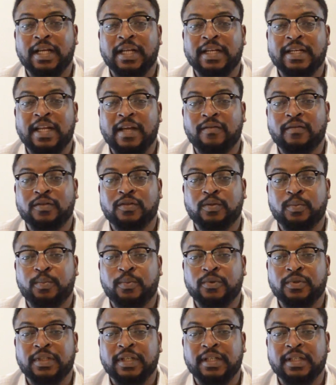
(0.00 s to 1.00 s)
endeavor to
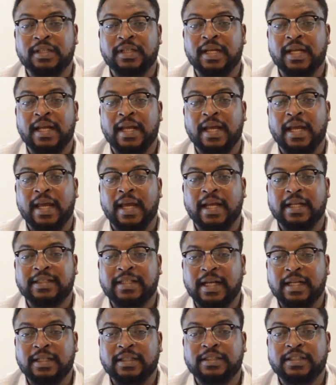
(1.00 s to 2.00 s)
put in a
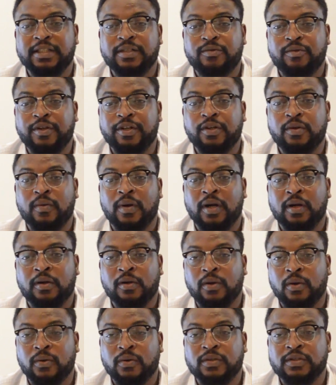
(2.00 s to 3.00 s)
tenancy renewal
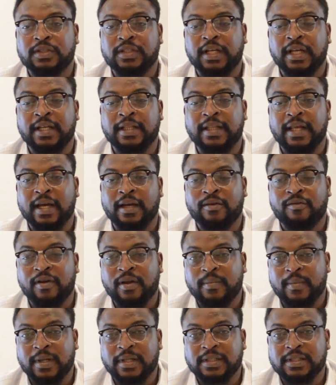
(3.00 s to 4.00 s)
clause in the
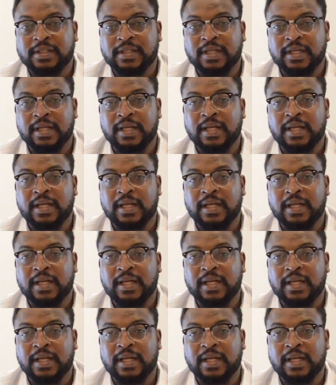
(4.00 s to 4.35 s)
agreement,